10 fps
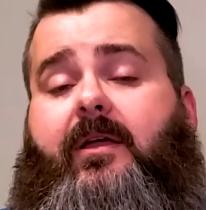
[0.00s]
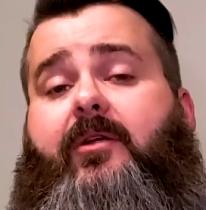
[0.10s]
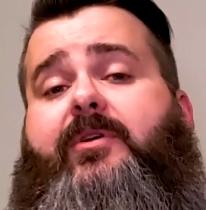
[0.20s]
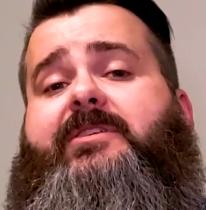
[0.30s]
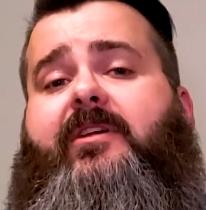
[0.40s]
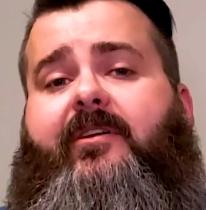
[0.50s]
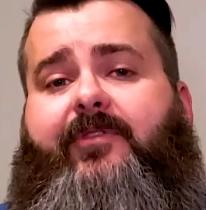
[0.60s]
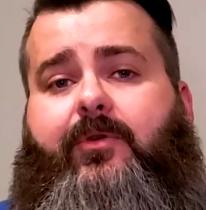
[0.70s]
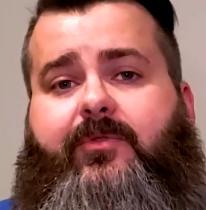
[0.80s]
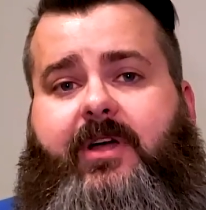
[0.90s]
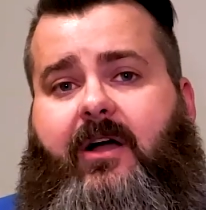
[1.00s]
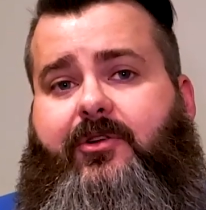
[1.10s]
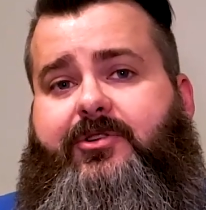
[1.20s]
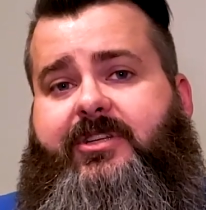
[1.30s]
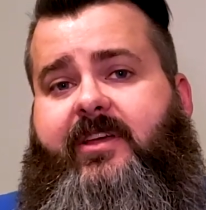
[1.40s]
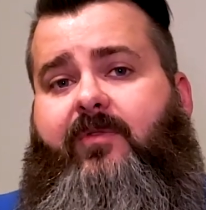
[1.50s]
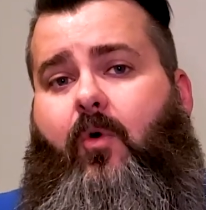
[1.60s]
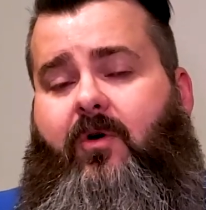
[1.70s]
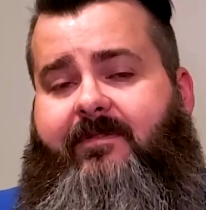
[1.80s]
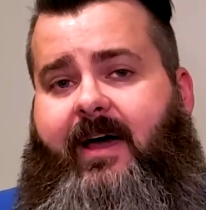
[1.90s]
In a recent interview, Dr. Steve
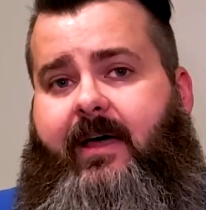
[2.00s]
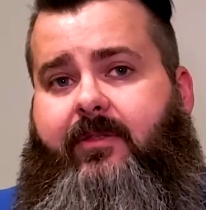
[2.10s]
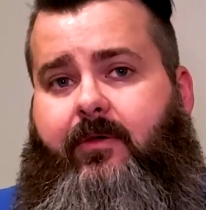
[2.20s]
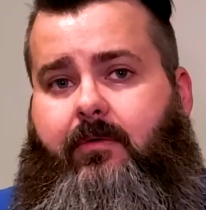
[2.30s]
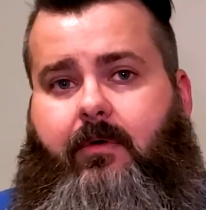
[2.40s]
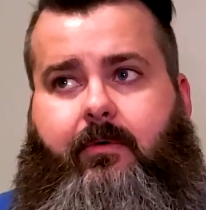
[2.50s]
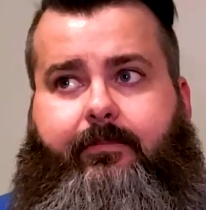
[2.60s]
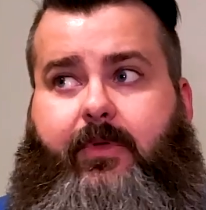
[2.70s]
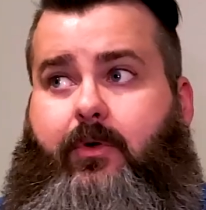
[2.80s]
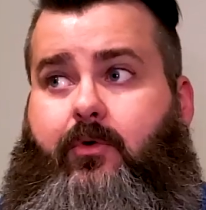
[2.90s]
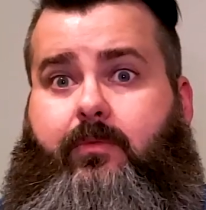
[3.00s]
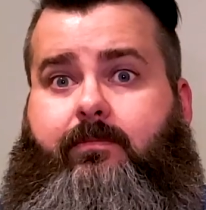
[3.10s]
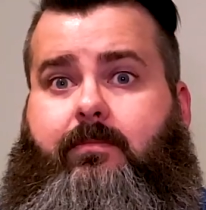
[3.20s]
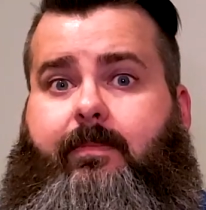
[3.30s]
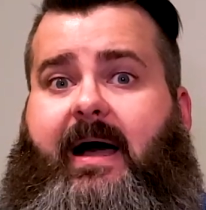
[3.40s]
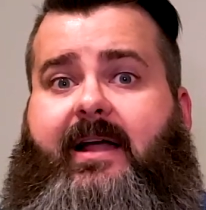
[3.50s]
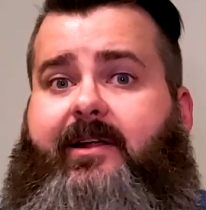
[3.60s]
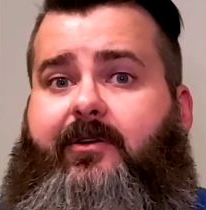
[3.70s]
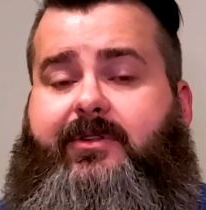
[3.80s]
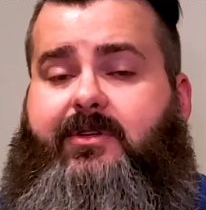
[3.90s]
Horvath, who
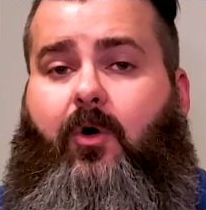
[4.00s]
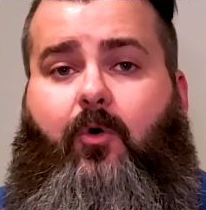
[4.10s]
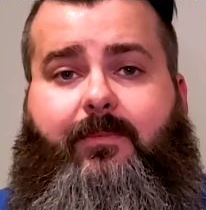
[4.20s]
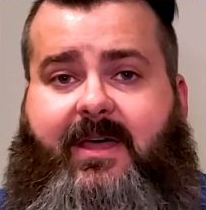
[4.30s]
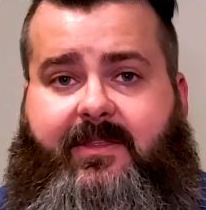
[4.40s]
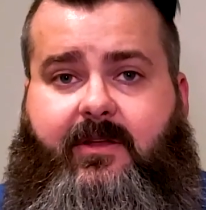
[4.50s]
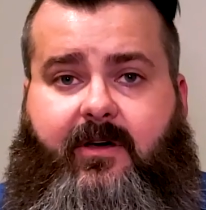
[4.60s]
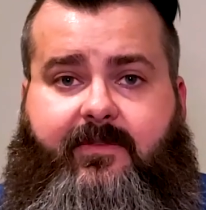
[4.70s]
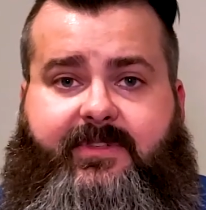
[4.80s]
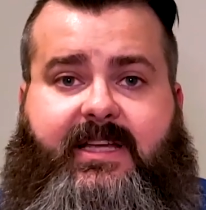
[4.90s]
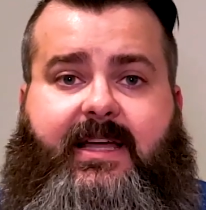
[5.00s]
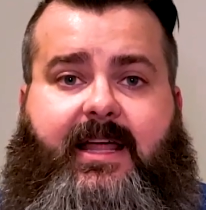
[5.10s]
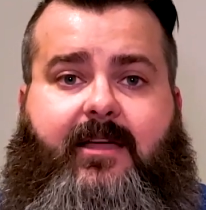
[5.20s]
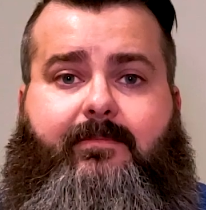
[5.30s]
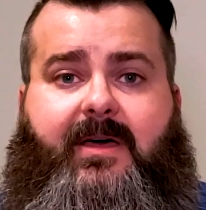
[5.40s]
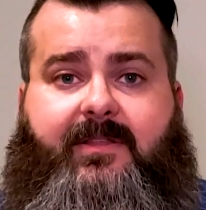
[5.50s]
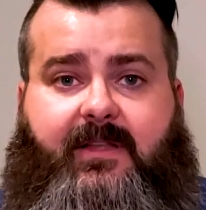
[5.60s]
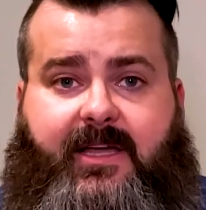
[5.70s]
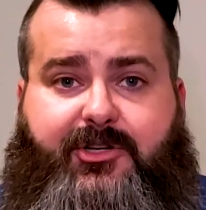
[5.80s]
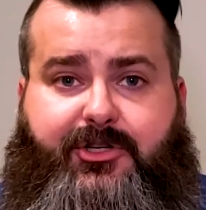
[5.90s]
pioneered this whole method of DNA
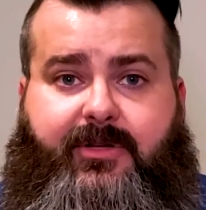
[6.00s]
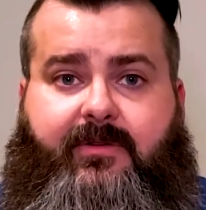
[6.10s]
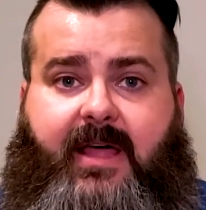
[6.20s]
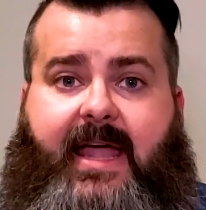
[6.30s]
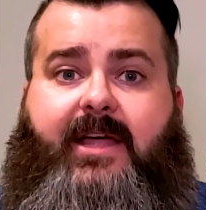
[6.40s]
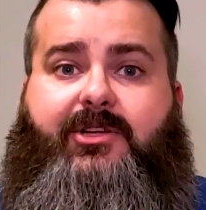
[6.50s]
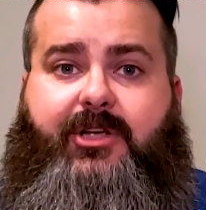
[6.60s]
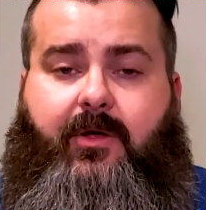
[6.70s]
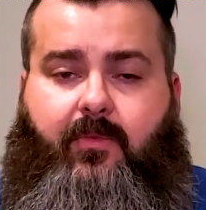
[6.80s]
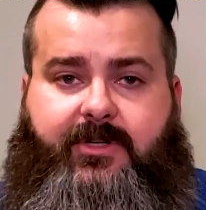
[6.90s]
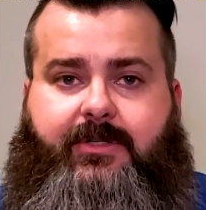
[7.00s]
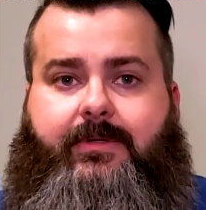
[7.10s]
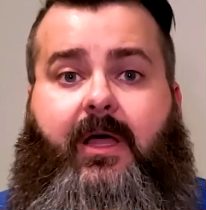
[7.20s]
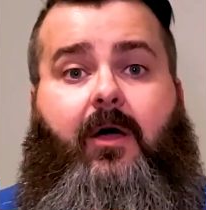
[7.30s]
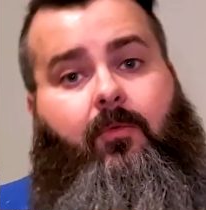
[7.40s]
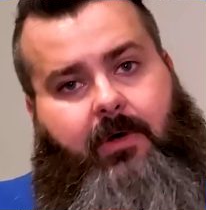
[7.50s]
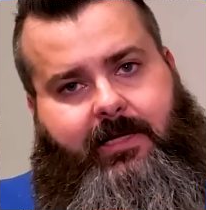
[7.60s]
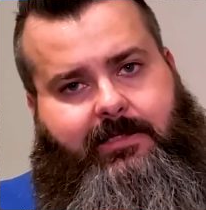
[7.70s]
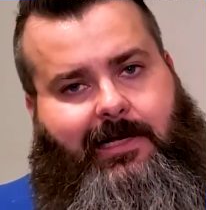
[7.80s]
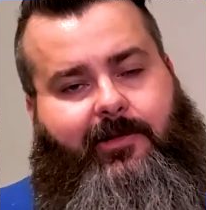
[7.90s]
methylation aging, which is why
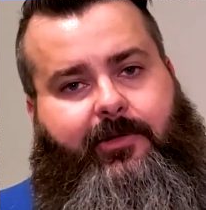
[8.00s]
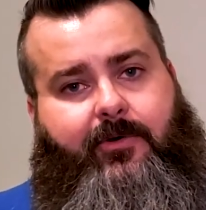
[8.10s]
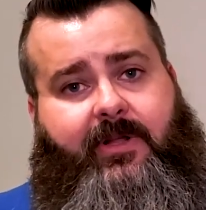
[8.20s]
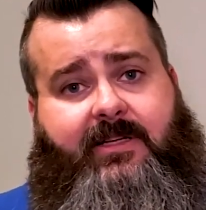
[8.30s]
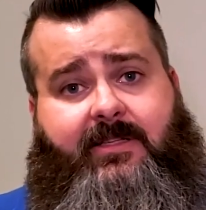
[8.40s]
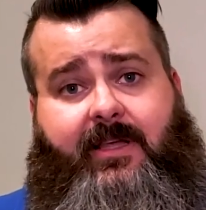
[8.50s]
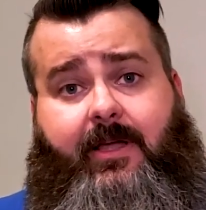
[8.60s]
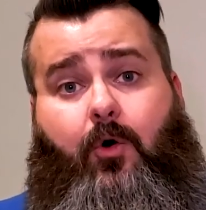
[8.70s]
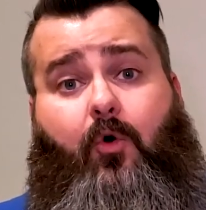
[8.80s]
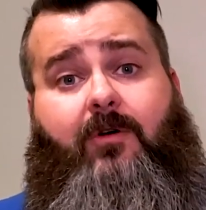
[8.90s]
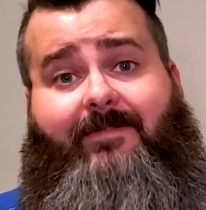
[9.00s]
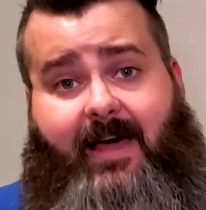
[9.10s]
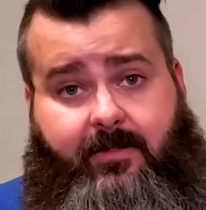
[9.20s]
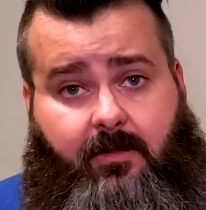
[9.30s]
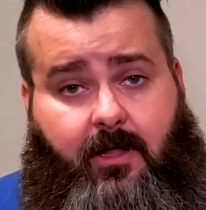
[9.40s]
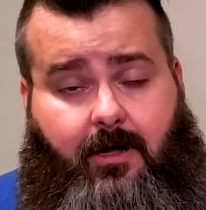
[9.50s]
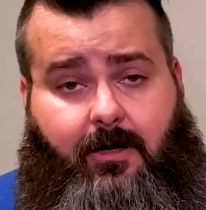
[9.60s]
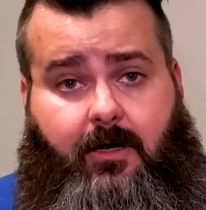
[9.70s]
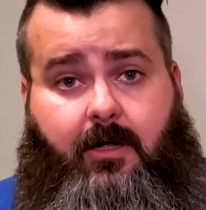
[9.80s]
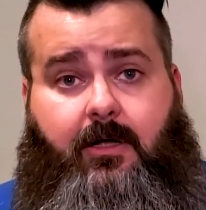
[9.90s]
it's now known as the Horvath
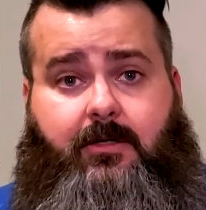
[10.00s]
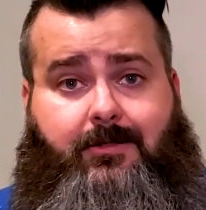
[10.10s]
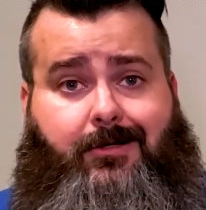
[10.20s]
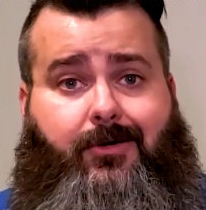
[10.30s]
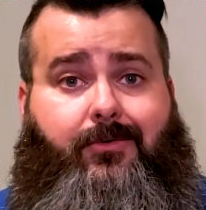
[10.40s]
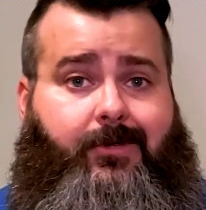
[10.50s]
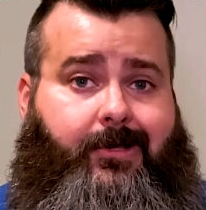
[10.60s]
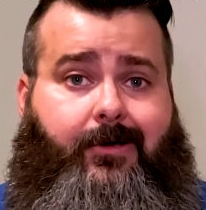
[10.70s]
Clock. So,